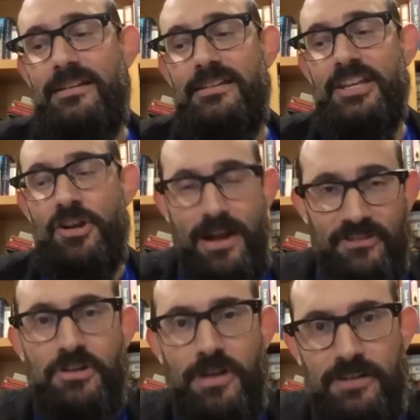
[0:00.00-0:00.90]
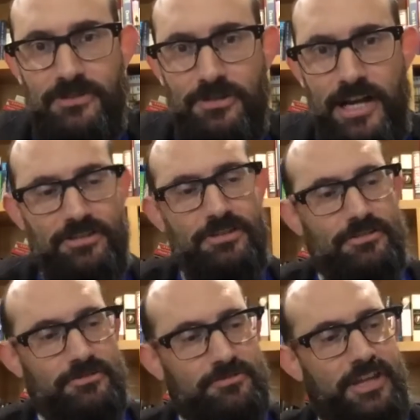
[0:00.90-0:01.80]
Every creative
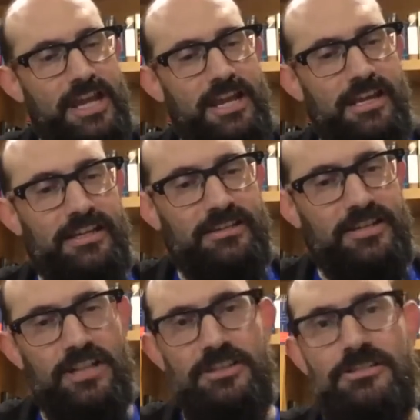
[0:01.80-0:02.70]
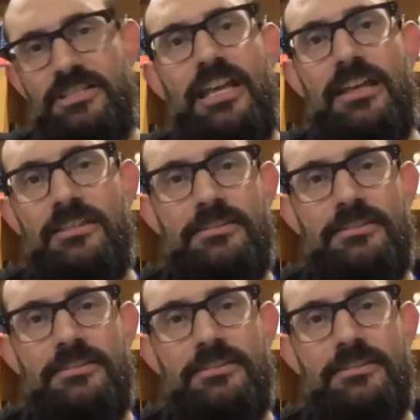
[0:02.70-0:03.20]
director, they cut their teeth